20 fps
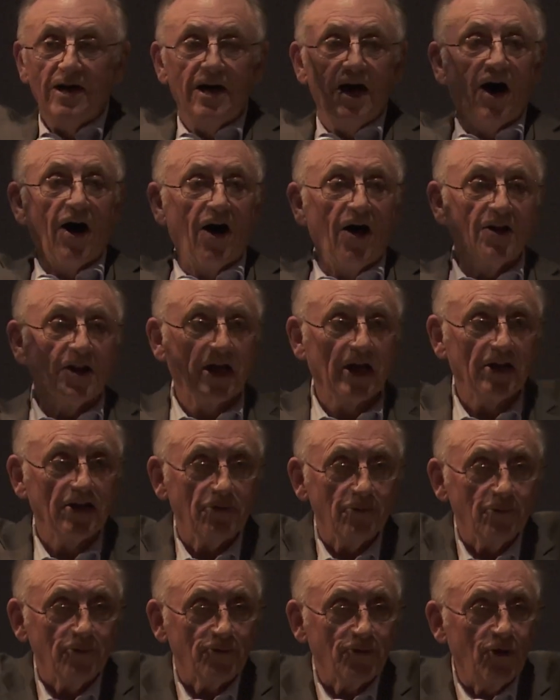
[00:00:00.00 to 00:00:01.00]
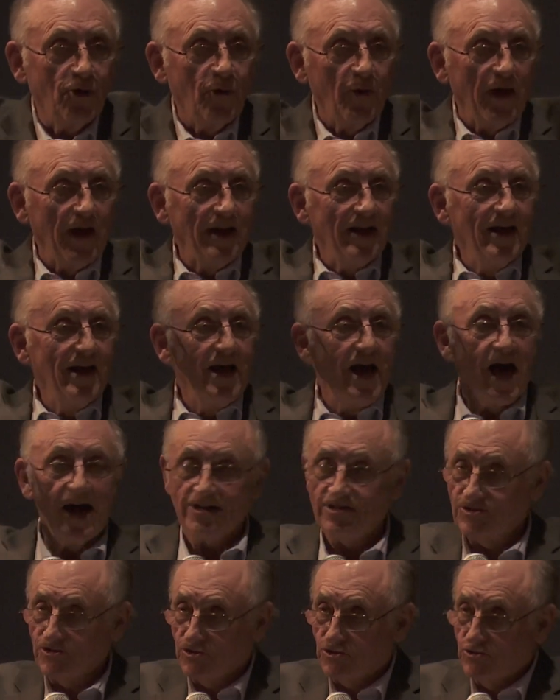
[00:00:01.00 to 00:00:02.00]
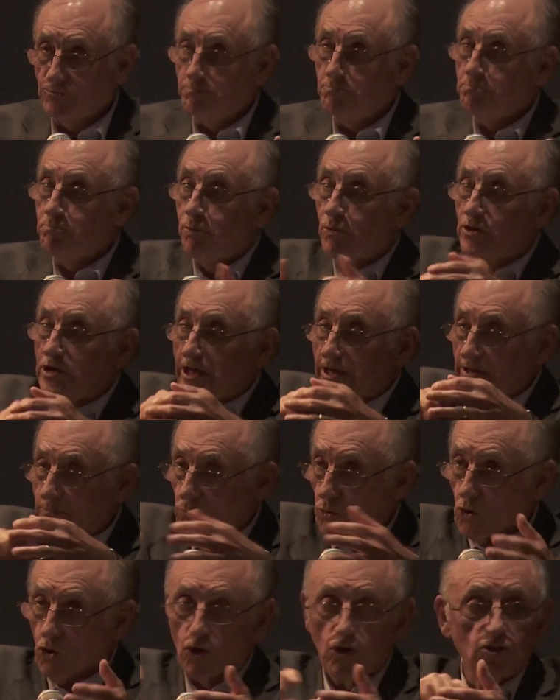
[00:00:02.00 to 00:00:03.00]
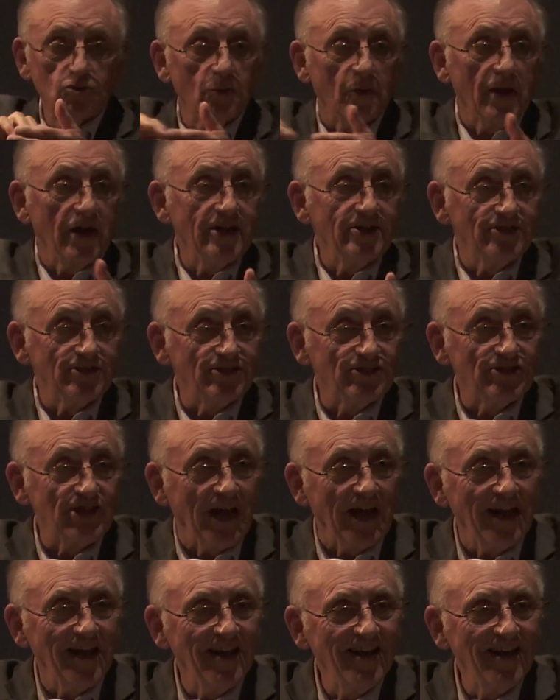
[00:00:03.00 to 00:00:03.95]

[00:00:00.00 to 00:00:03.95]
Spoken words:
All they got to do is go in and put in words what I just said.